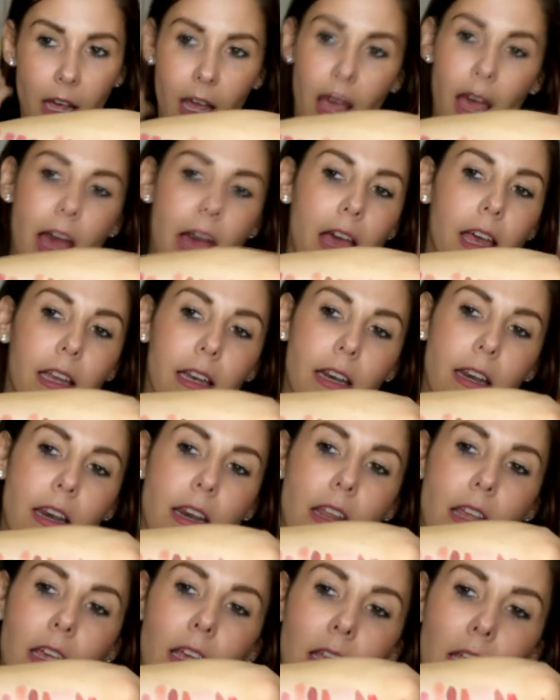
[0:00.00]

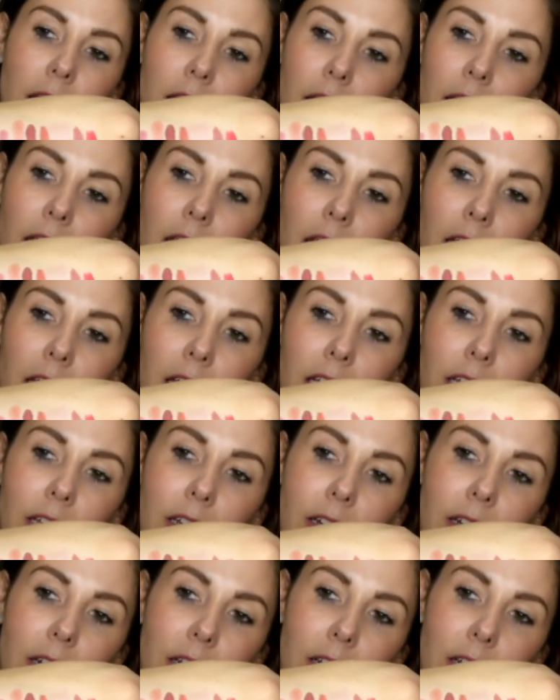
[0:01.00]
And it